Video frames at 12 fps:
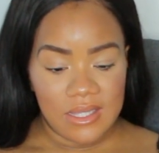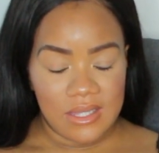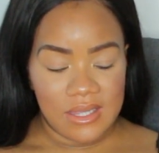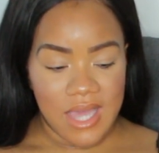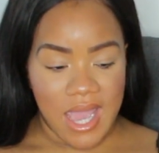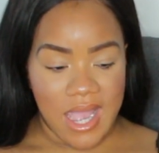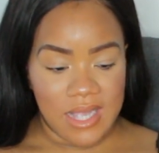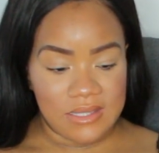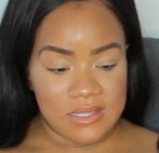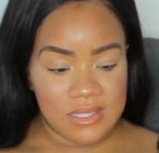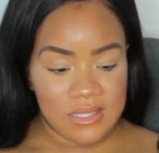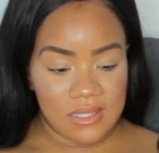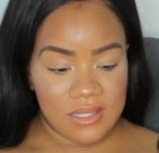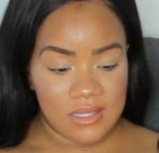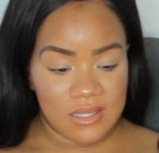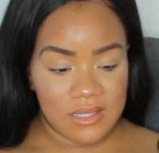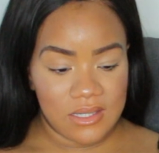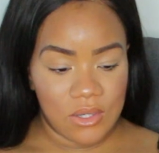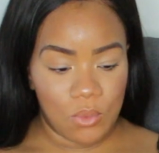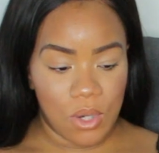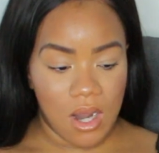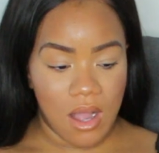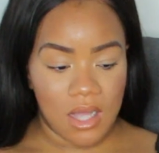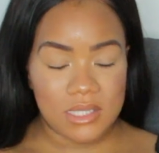that
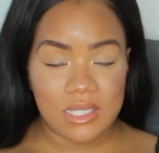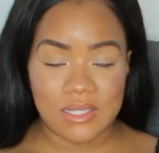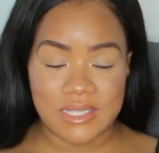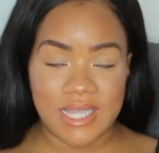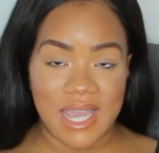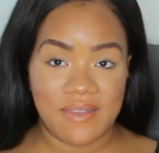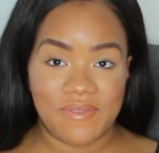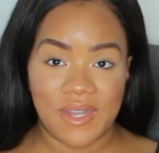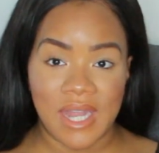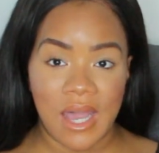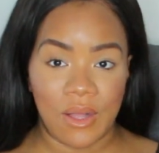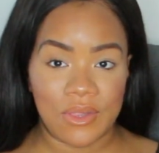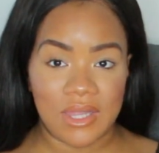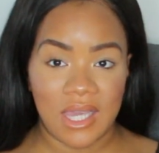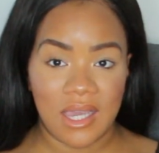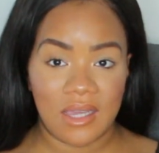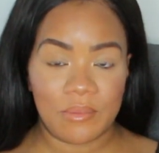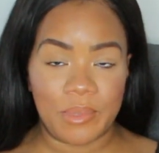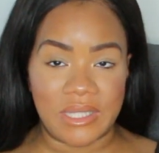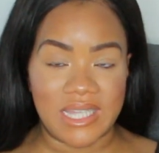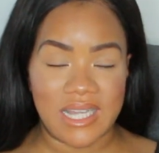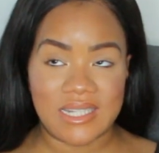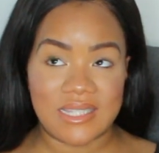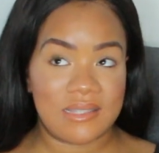we're all still safe and healthy, but
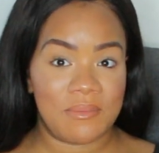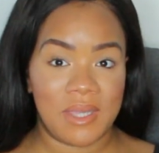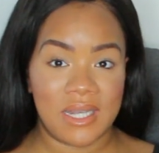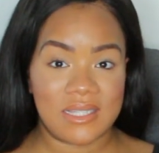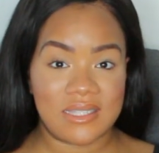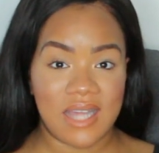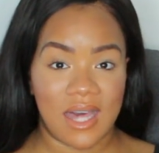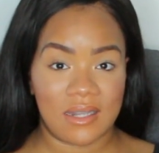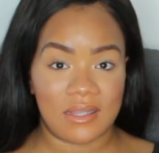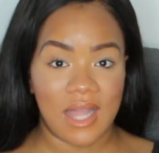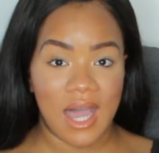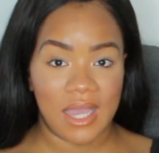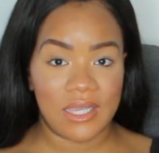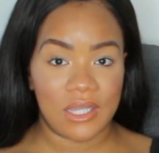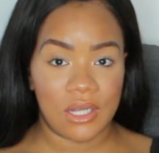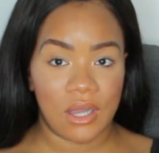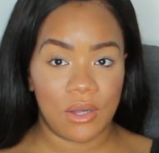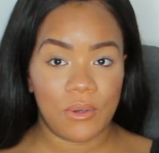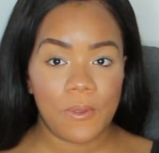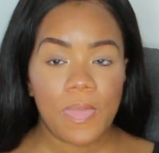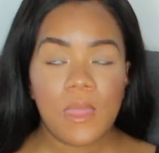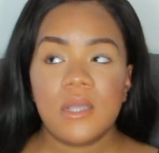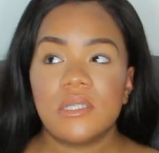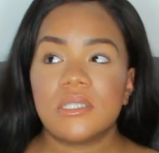that doesn't mean it's not a lot, you know?
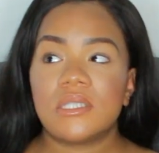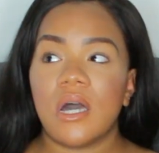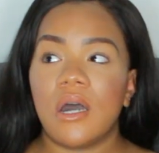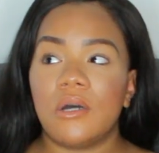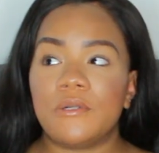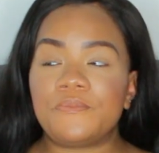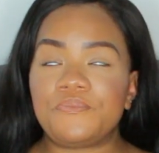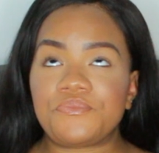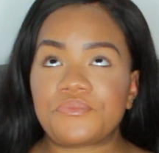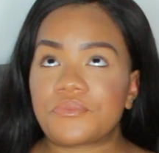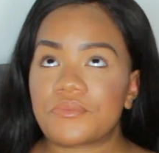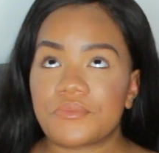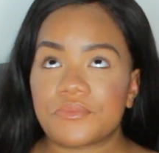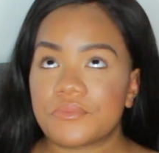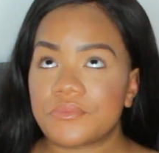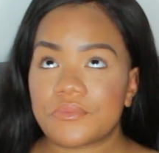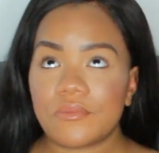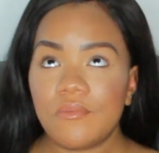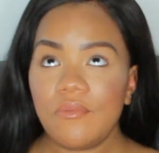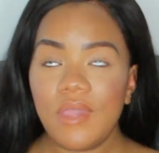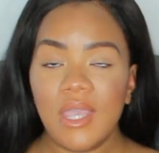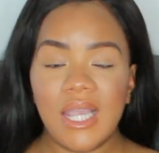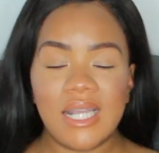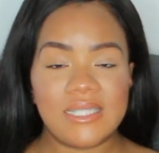So
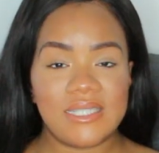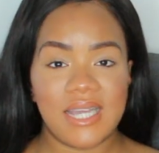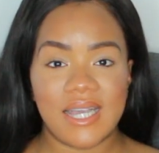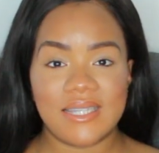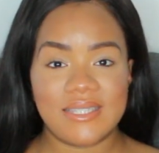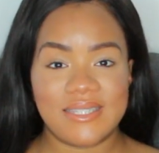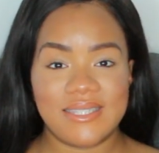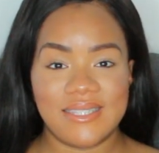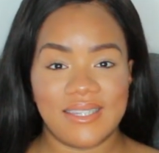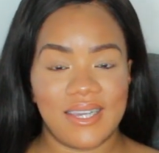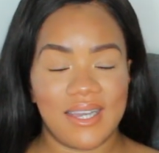it's just,